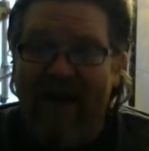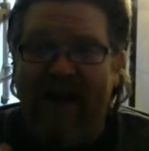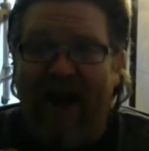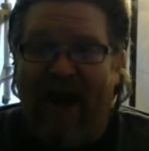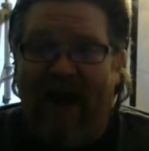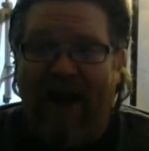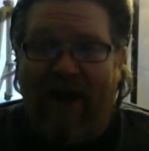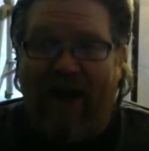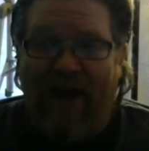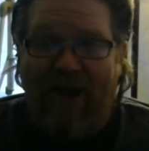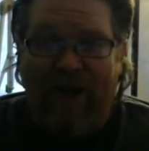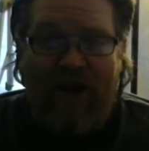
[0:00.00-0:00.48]

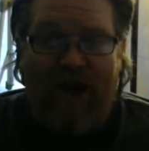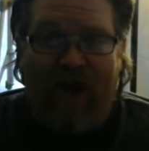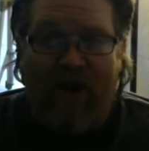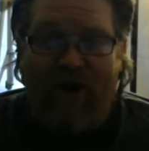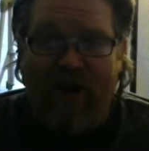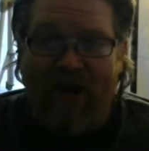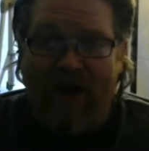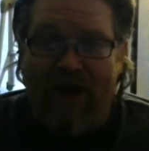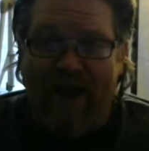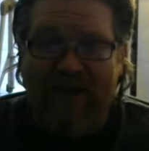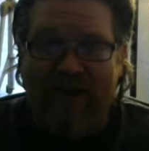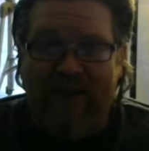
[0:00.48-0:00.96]
I could
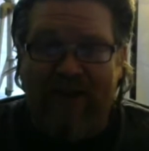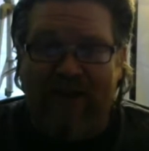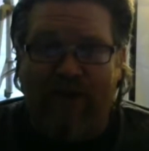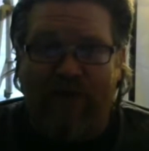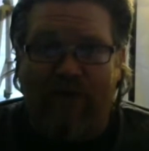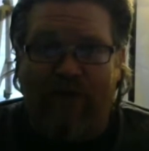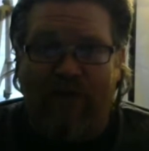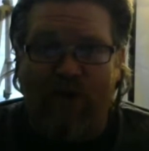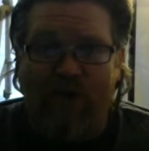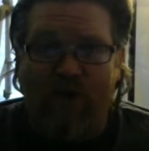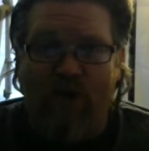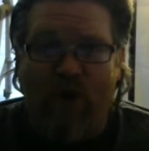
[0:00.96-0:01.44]
care less
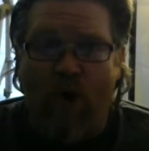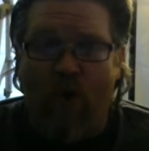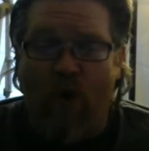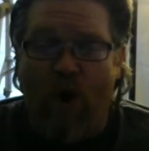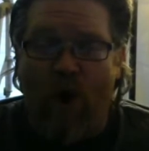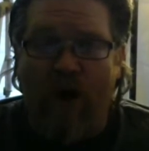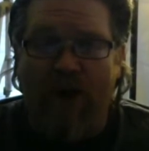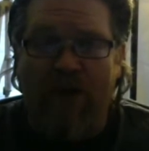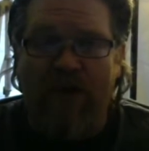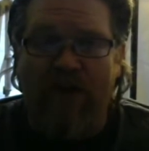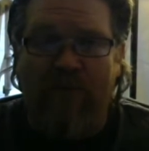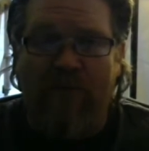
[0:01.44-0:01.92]
if you go
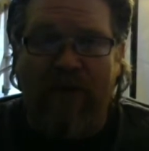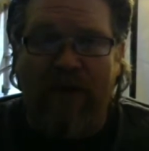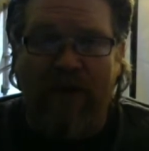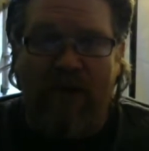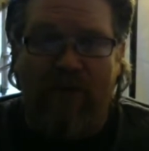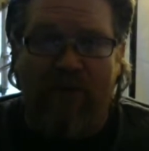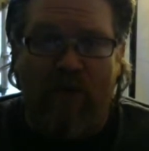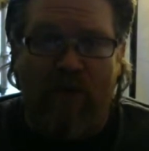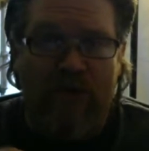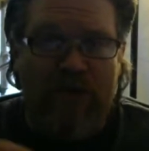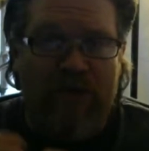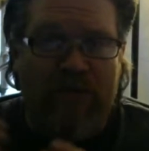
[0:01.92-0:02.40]
on to be
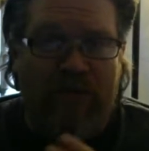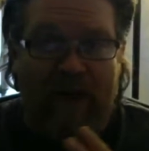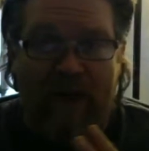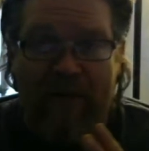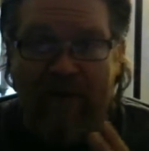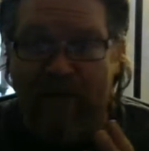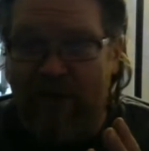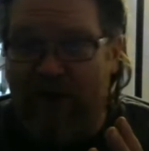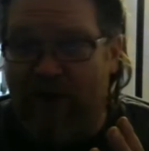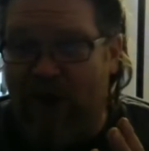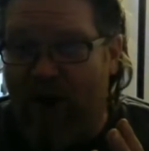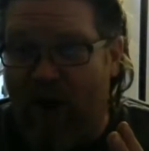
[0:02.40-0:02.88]
the most
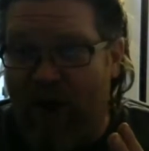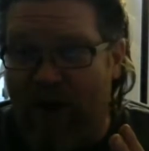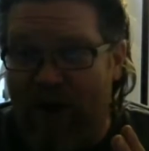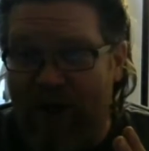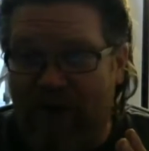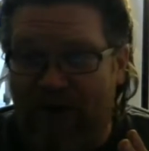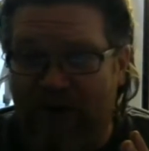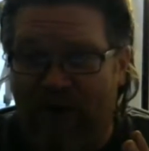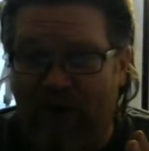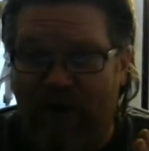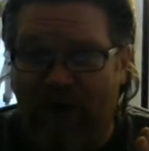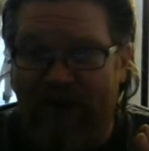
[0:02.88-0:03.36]
famous
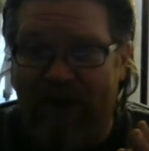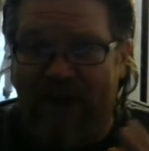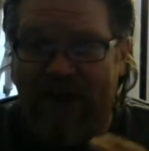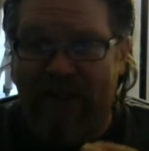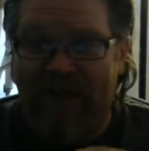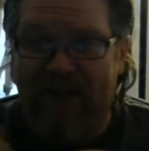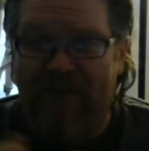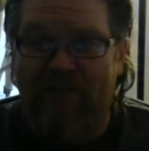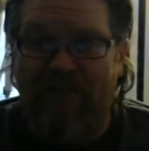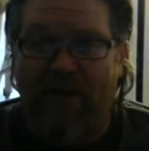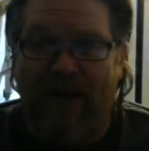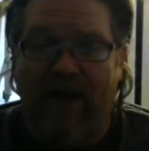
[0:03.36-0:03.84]
artist there
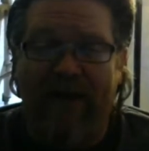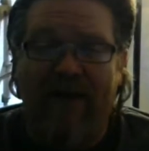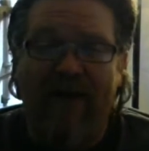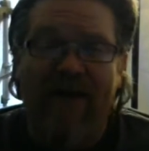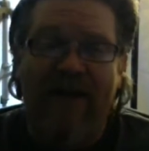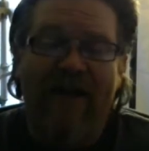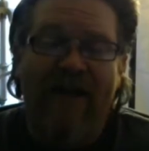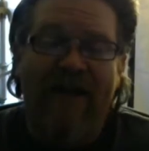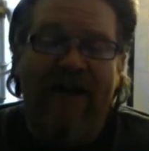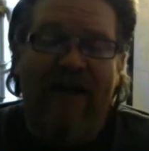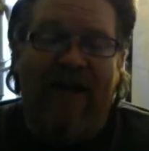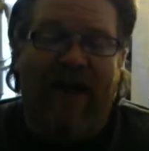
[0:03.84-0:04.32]
is. But
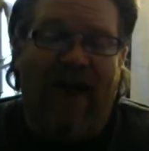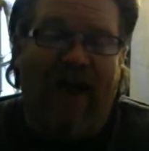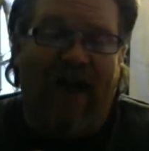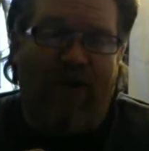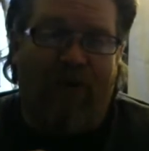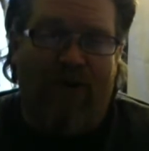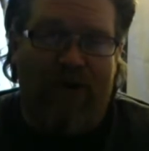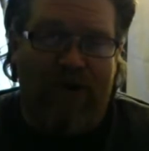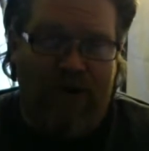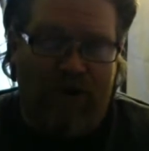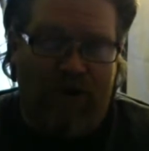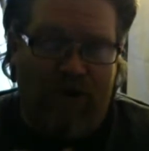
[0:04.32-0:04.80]

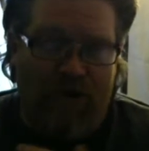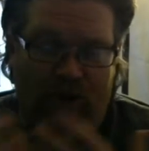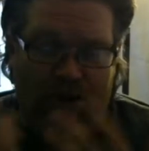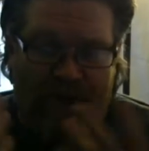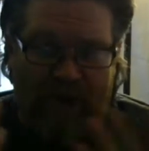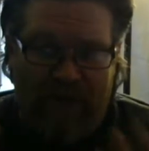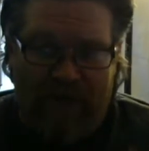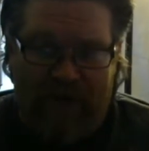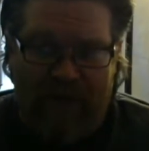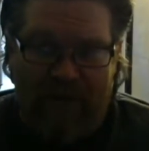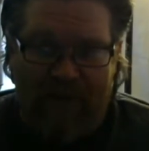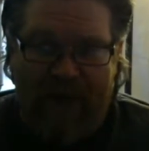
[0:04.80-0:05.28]
when you
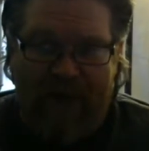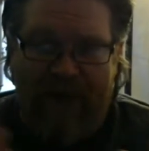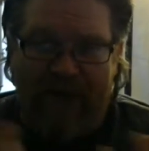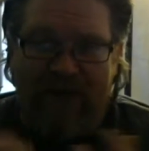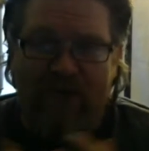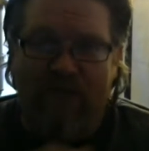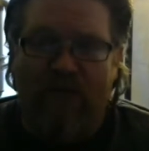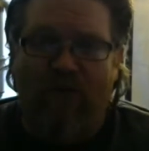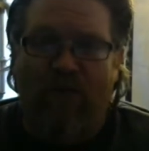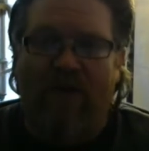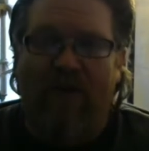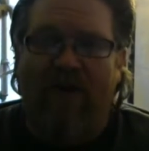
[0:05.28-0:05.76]
look at the
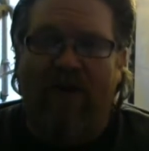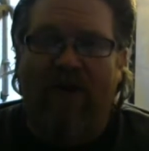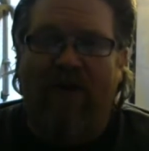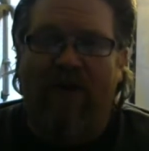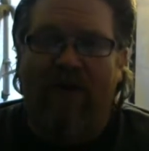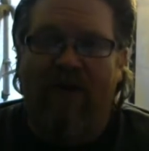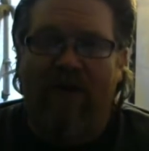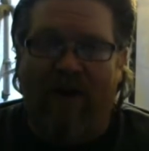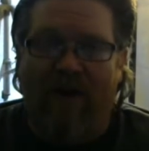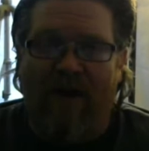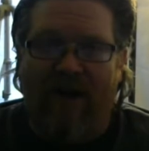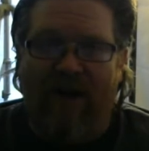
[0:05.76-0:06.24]
man's work,
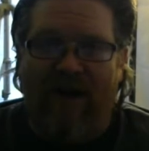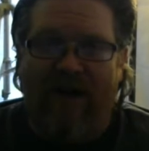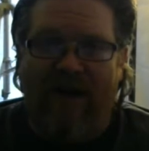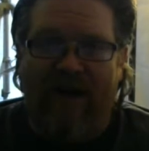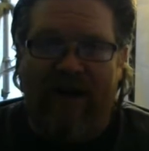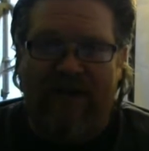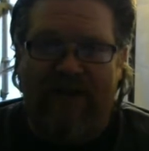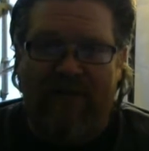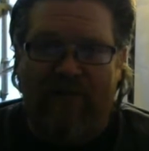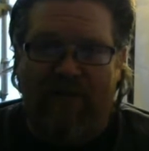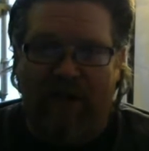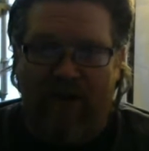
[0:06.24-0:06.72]

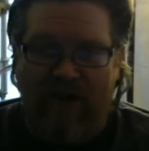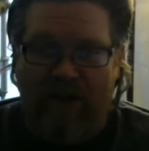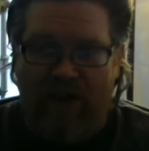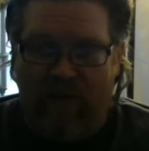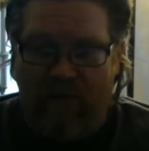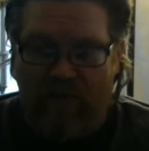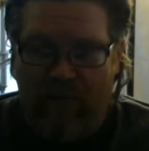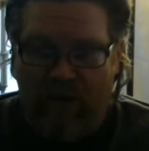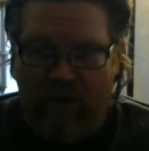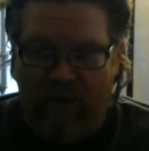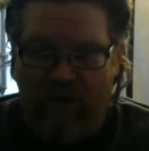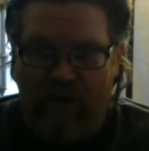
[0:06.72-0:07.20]
it's been
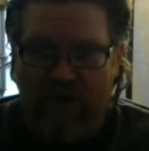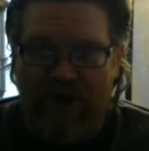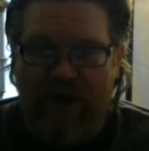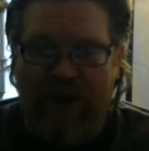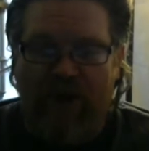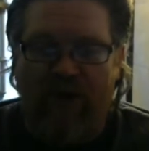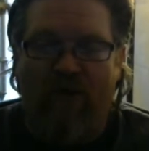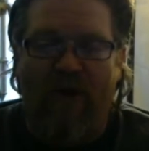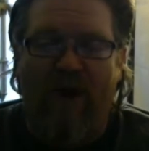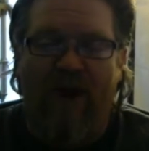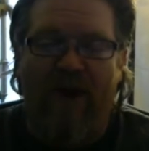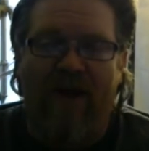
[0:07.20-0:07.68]
computer
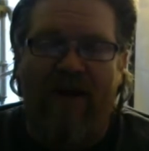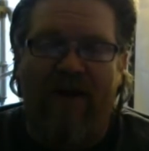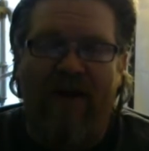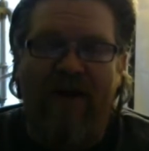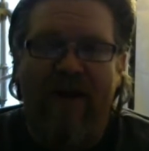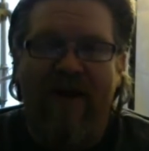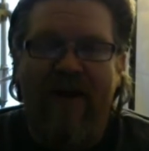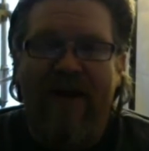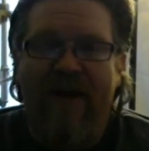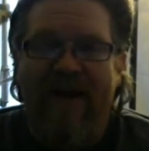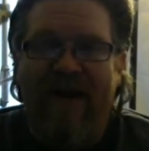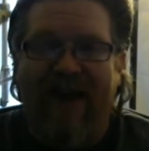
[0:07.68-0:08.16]
generated,
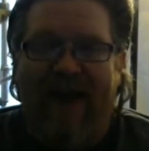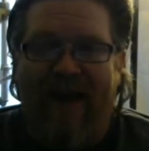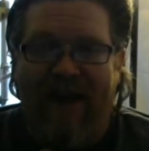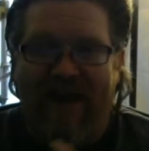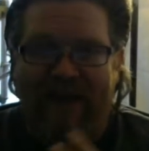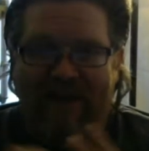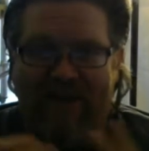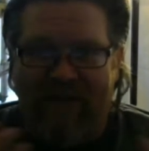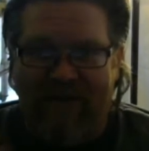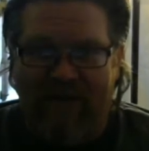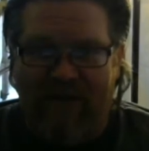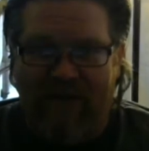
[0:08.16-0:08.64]
and
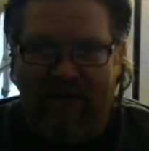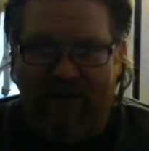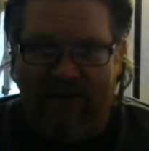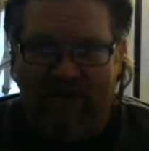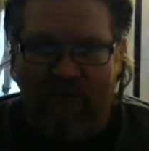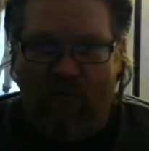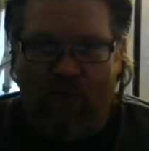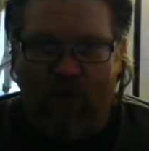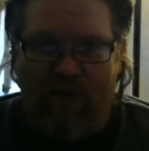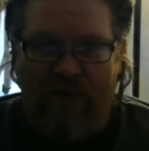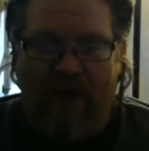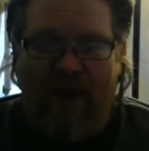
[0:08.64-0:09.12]
it's
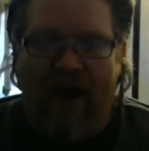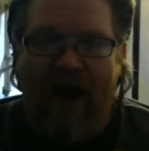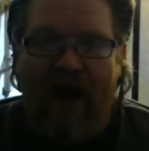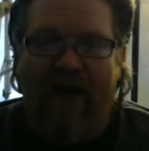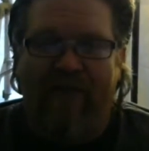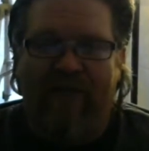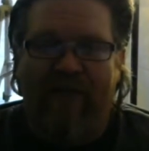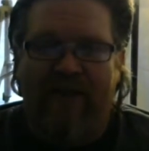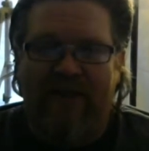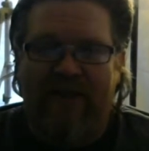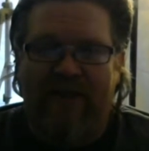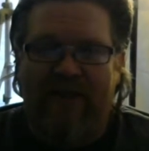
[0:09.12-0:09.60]
more than
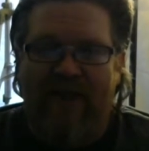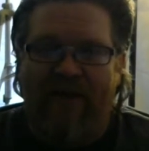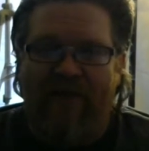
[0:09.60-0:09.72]
obvious.